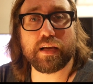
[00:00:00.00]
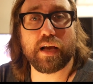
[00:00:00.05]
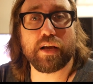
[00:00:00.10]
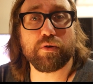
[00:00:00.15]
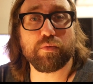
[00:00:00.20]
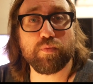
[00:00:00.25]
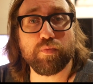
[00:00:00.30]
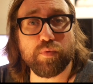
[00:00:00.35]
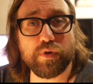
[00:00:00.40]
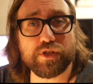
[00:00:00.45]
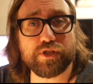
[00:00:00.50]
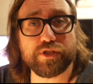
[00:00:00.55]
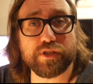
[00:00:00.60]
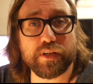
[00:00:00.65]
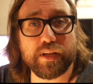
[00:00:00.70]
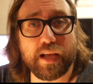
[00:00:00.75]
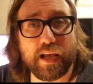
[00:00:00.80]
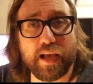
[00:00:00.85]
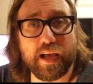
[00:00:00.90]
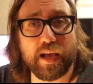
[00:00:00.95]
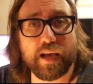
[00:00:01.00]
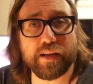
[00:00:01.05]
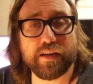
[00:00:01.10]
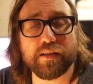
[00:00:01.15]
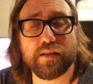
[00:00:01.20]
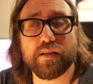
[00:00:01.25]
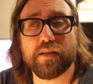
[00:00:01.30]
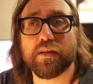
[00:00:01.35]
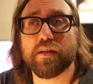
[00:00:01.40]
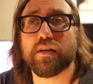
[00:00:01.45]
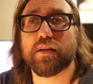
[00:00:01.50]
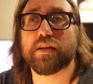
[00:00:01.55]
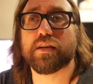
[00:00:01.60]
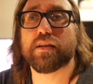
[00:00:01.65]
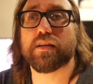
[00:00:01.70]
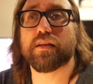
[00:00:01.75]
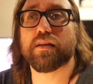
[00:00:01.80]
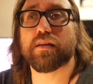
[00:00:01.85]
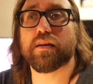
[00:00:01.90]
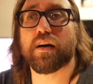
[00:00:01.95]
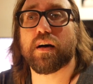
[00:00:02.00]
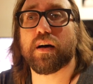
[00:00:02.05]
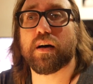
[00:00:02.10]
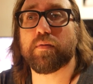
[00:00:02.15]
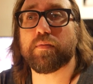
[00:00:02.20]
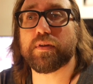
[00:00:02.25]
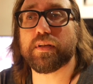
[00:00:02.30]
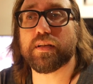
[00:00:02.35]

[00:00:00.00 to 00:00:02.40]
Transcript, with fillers: I wish it had um,